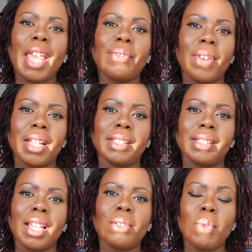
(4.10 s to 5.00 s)
Hey
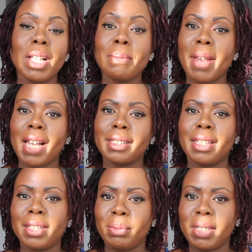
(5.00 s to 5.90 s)
friends, and welcome back
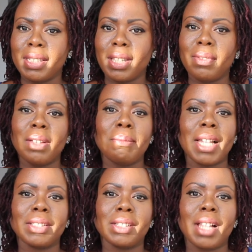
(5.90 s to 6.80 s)
to this week's Self-Love
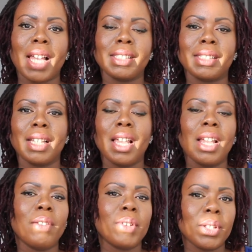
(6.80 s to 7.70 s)
Masterclass.
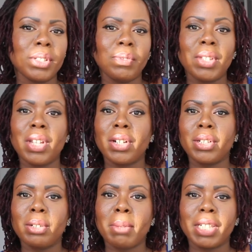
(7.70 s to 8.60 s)
For those of you that are
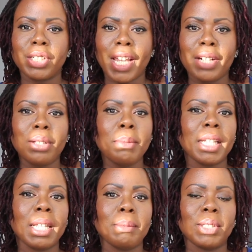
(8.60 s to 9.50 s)
new to my channel,
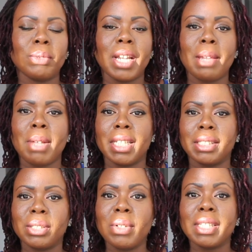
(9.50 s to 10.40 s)
my name is Renee
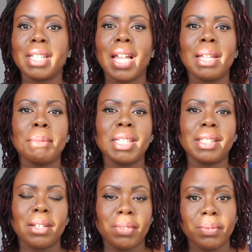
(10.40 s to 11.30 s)
Mullings-Lewis. I am a
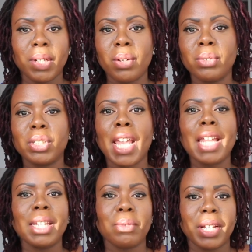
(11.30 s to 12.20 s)
self-love coach
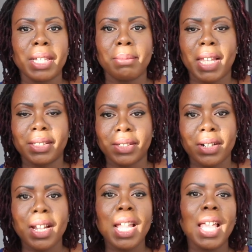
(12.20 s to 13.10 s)
and a Reiki
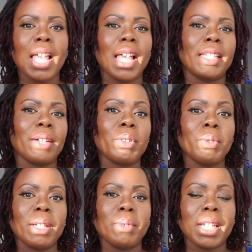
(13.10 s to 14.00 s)
master, and every
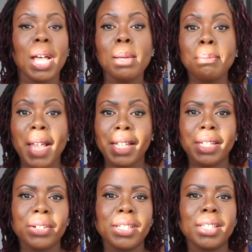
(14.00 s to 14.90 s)
week we come back
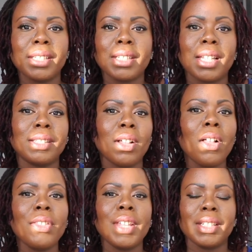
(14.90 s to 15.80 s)
here to discuss
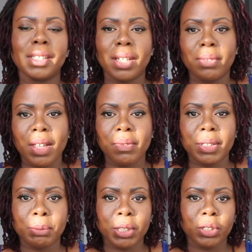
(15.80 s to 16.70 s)
all things self-love
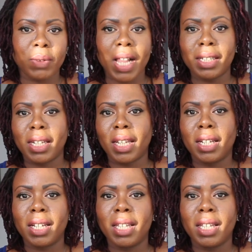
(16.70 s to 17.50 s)
and spirituality.